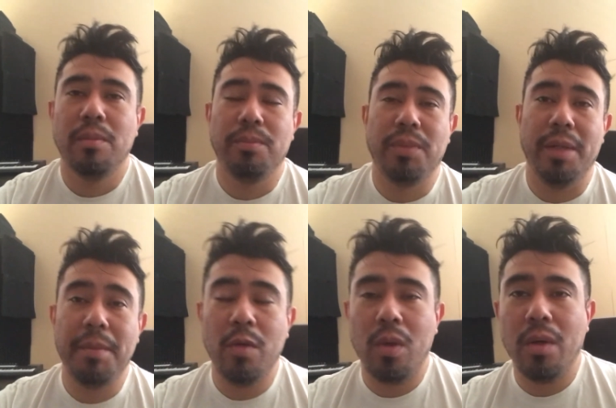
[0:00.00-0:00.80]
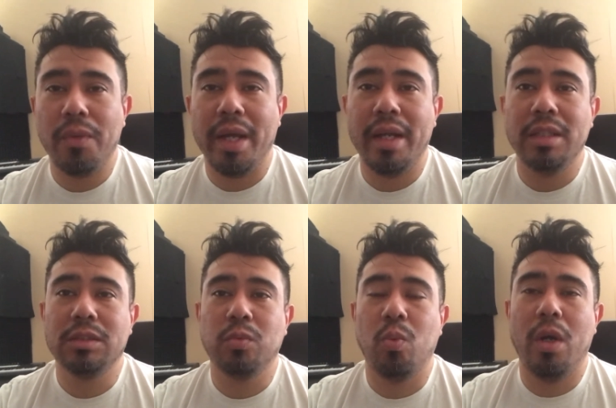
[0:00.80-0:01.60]
But meanwhile, that
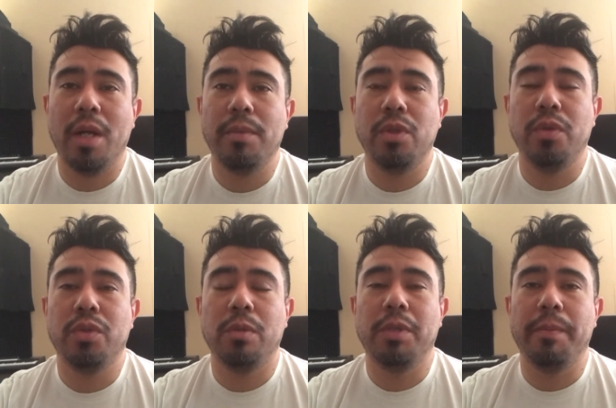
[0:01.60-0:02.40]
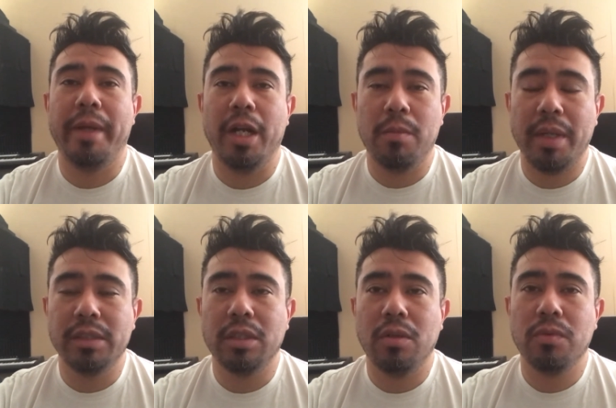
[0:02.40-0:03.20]
is what I'm doing to prepare
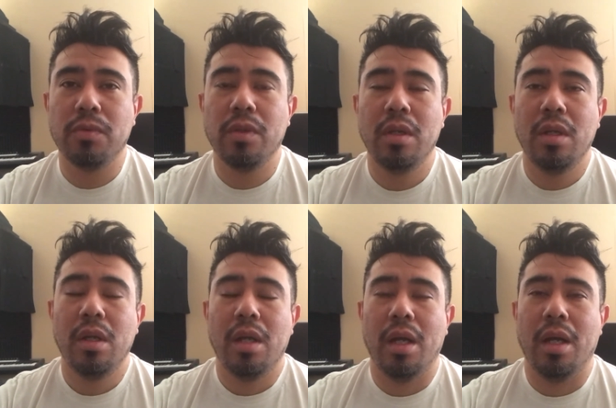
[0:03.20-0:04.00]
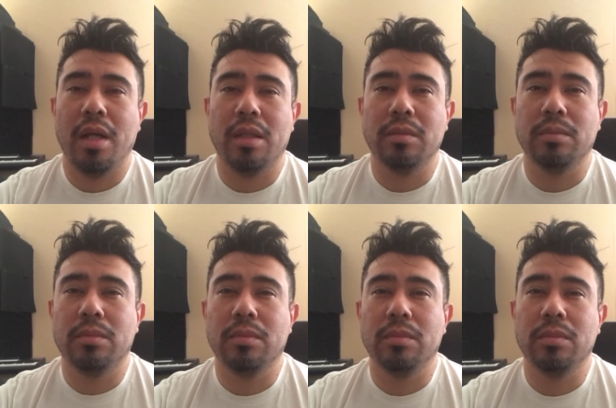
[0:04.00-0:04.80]
myself uh,
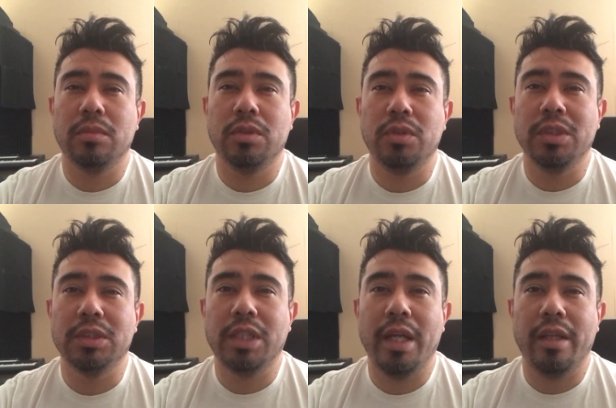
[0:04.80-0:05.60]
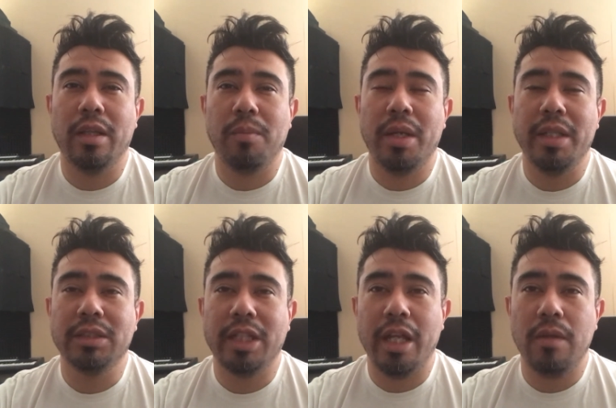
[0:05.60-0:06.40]
to just get the money
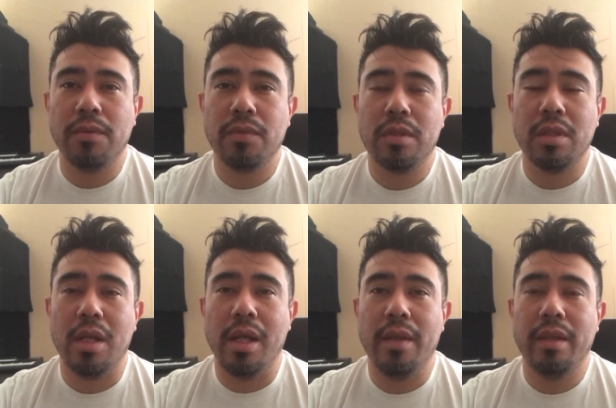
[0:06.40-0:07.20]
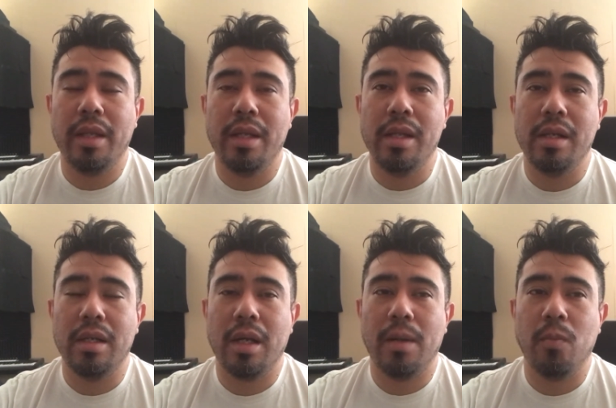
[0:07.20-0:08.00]
saved, and then
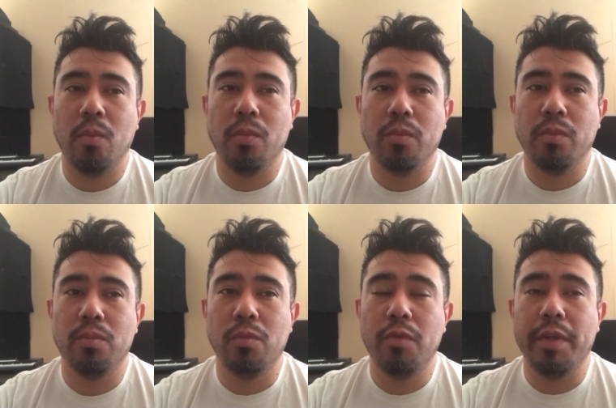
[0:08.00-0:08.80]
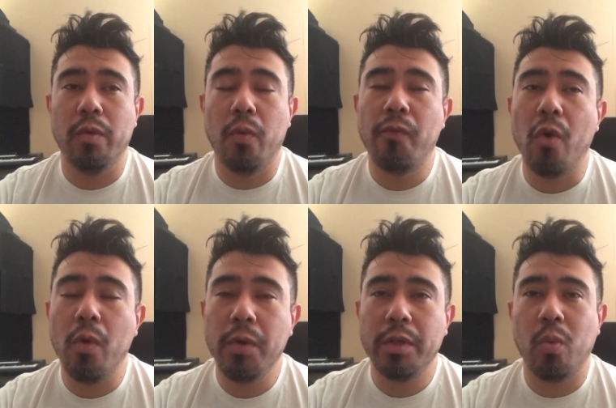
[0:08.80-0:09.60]
um, moving
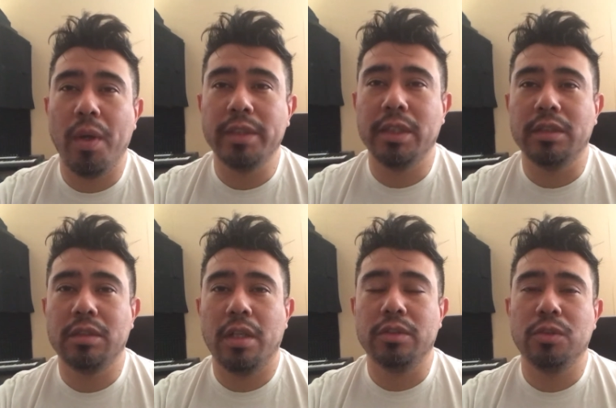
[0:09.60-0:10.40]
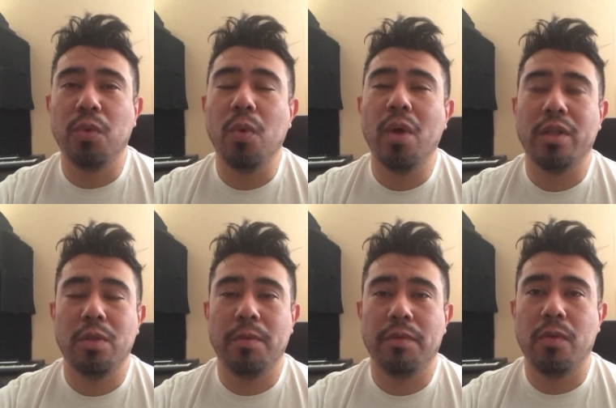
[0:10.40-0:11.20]
forward, once I start school
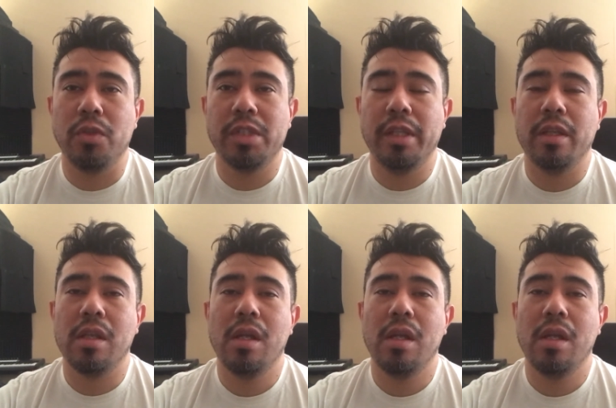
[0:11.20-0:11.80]
October fourteenth,